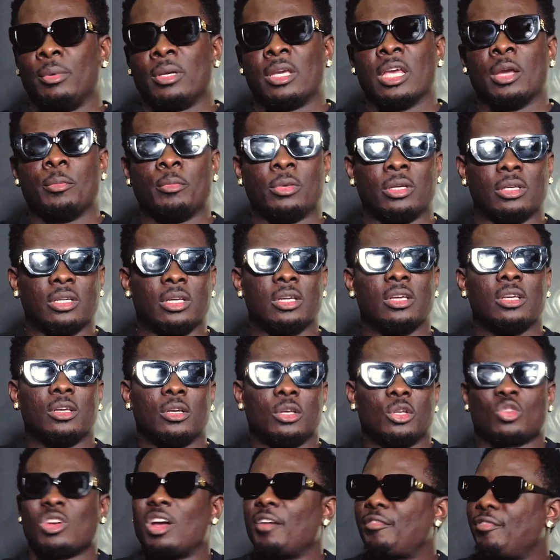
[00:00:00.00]
You get me?
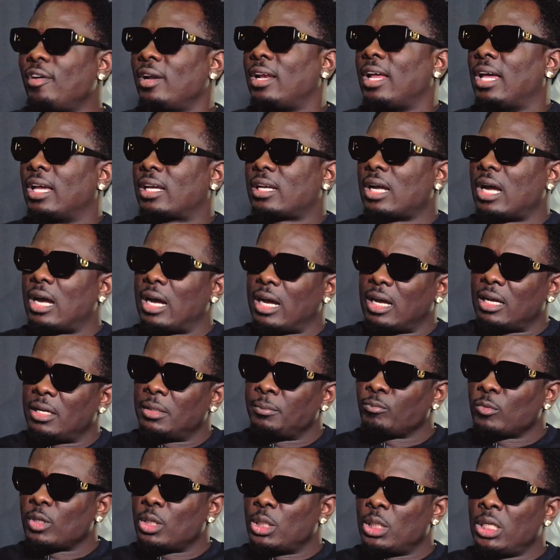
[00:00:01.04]
So I felt like,
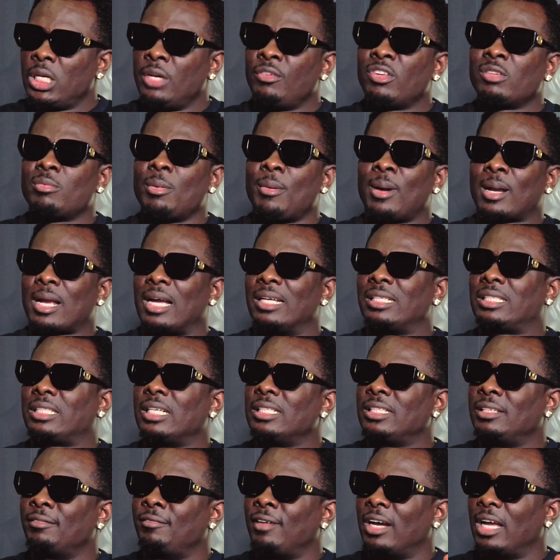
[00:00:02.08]
if this Baba can
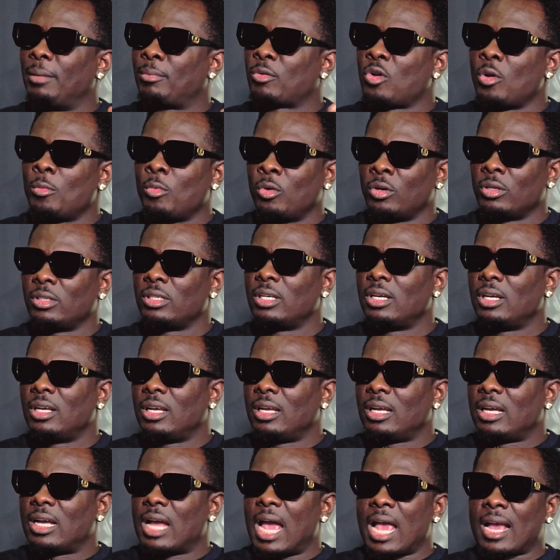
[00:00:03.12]
change the vibe, come on,
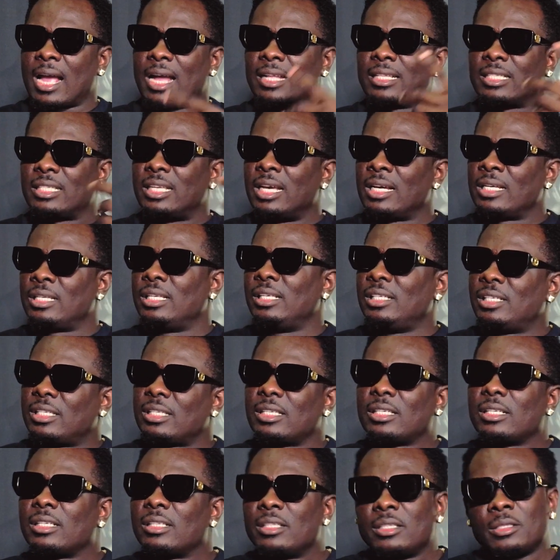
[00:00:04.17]
I can take
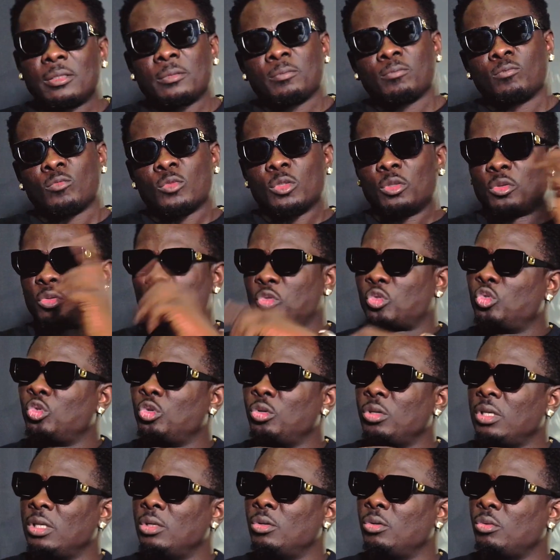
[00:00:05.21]
this to,
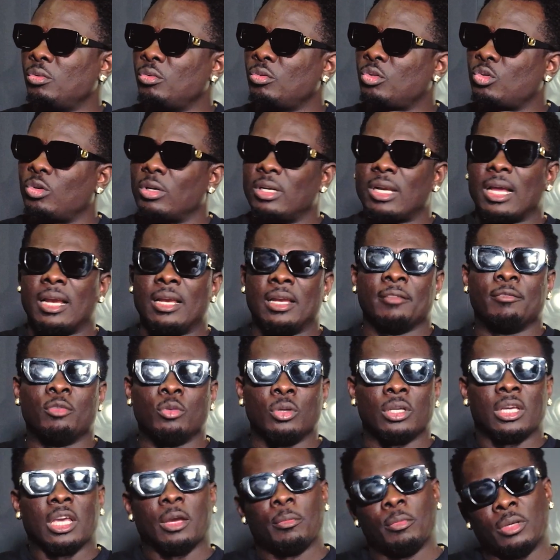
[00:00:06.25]
you know, to another level.
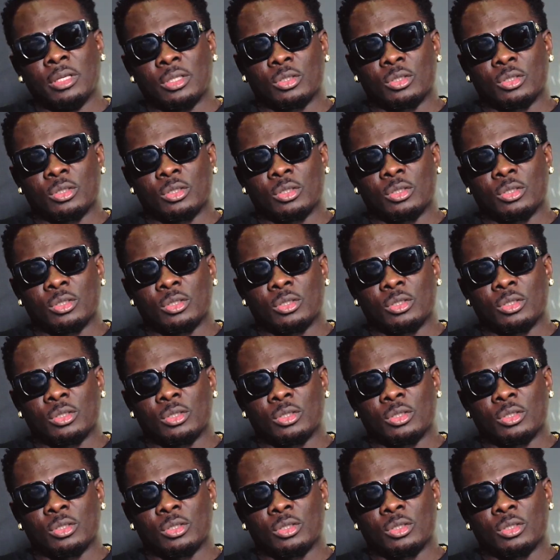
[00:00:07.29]
You get me?